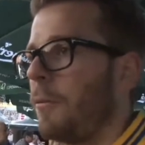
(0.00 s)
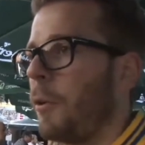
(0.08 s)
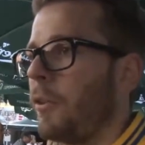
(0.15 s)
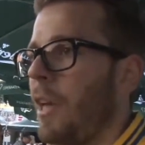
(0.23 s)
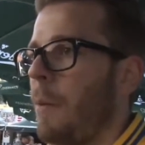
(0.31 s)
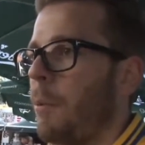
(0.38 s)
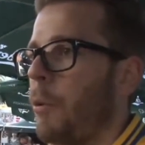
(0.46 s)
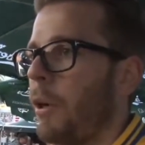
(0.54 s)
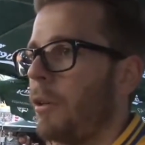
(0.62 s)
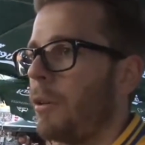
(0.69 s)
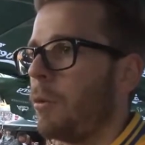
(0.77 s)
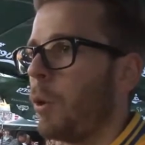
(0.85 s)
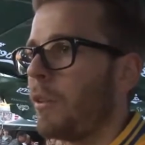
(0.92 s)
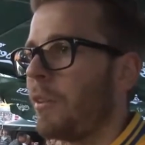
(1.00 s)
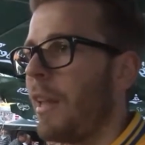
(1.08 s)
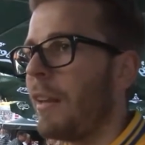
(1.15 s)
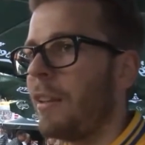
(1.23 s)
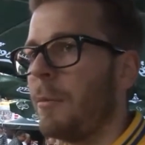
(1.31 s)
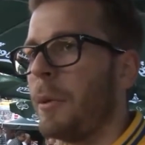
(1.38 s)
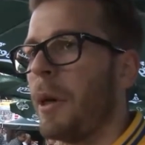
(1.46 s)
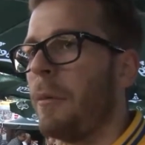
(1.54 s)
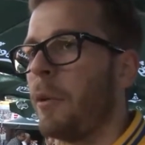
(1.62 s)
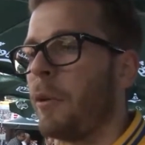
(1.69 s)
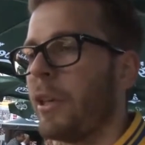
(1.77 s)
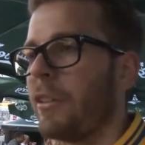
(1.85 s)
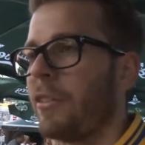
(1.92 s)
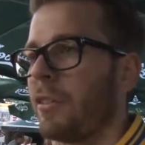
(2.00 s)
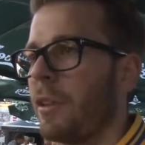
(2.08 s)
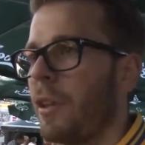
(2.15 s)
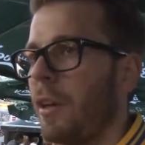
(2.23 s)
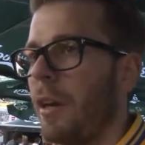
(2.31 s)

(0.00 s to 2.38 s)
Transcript: For example, when Zlatan Ibrahimovic